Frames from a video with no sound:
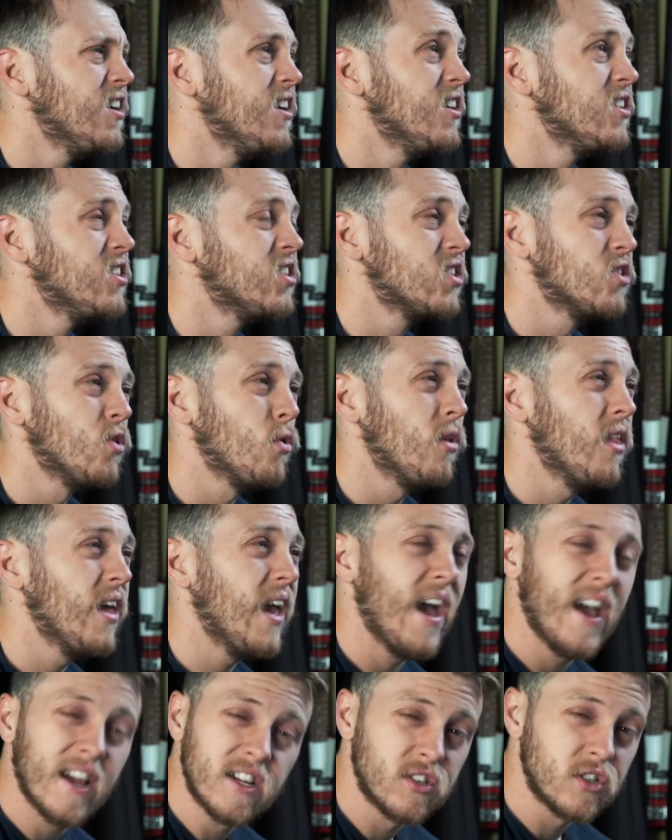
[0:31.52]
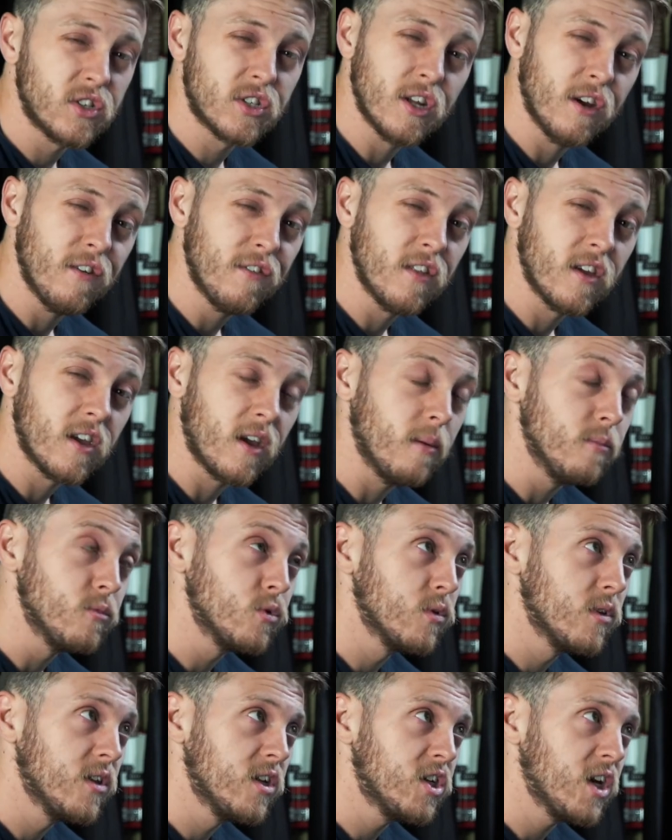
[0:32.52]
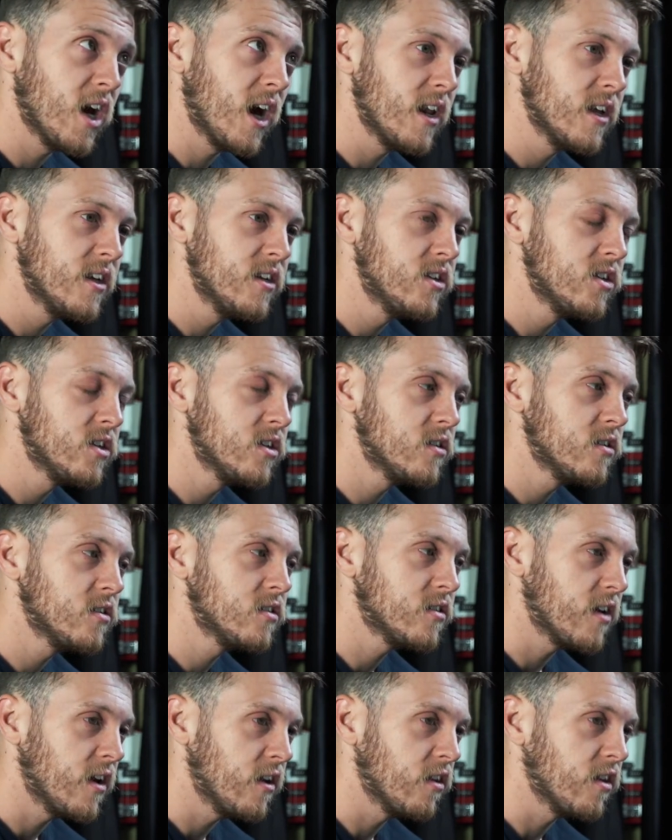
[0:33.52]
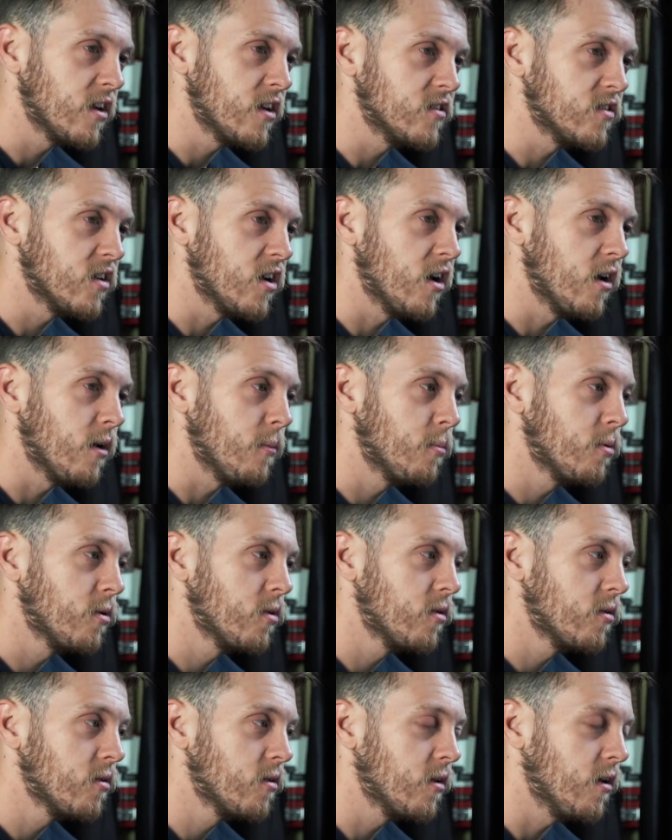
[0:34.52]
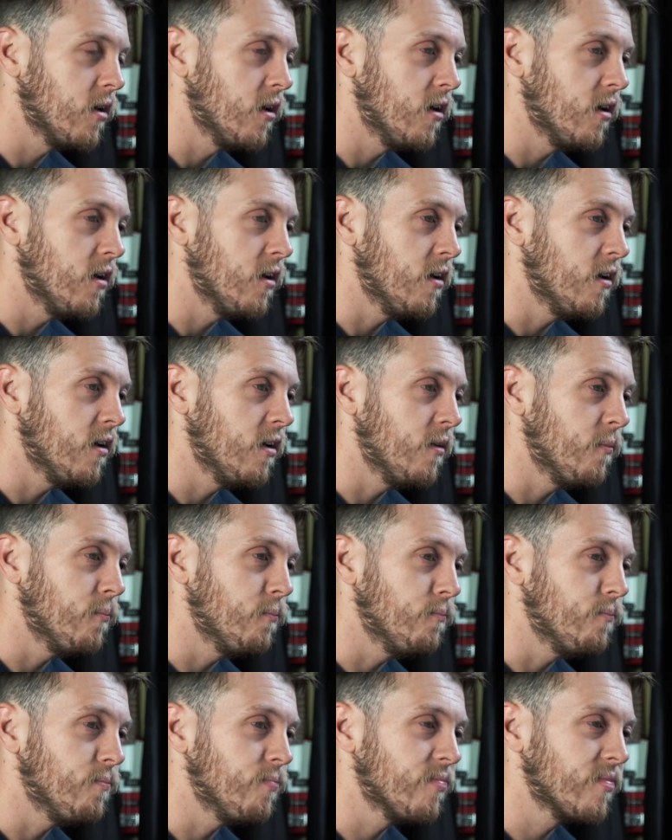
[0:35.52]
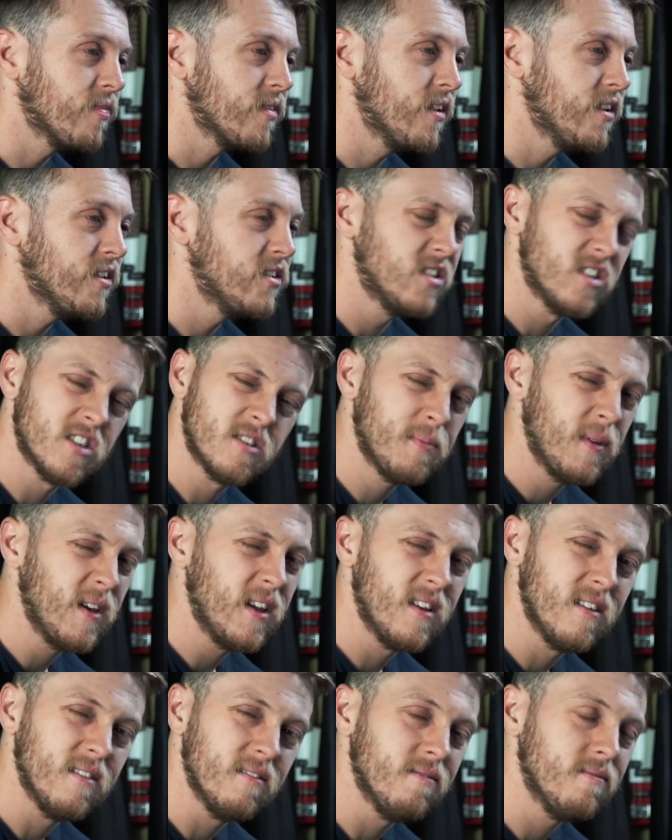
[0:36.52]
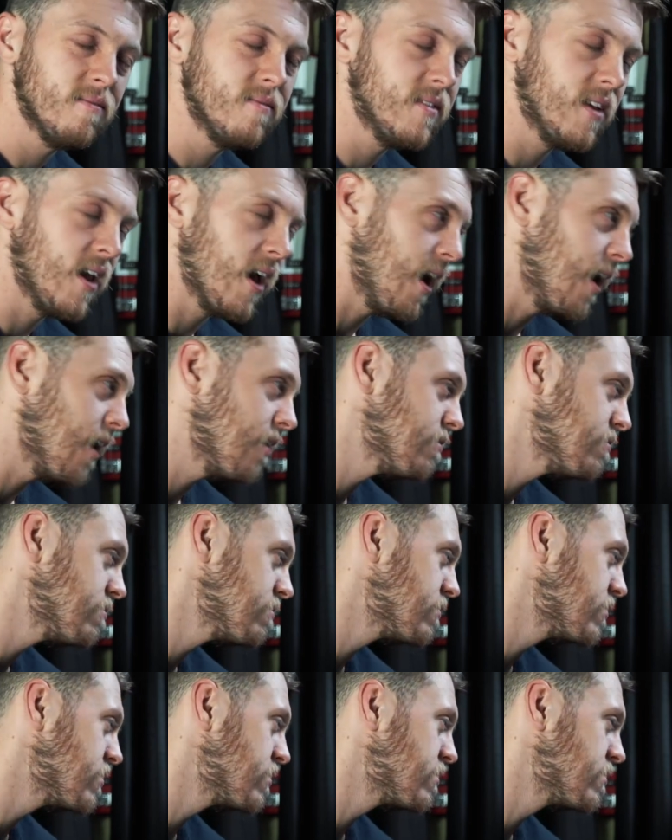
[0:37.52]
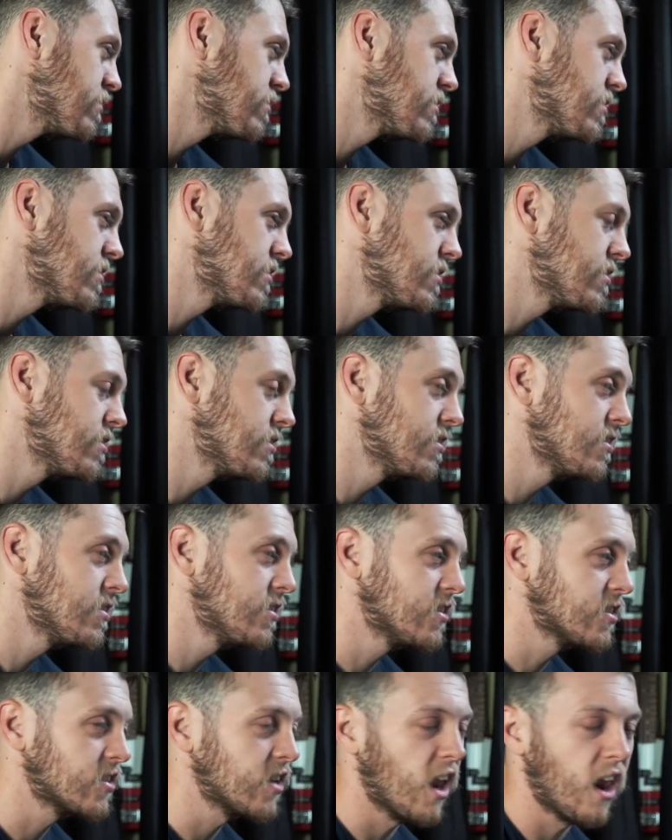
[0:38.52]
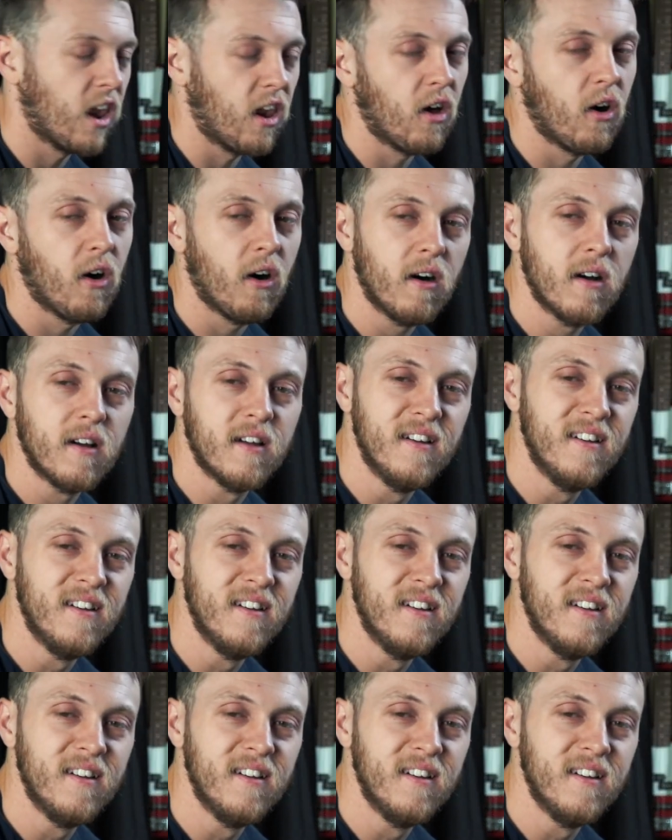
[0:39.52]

just all the extra stuff that comes with the challenge, setting things up, um, it's just been, yeah, just a lot.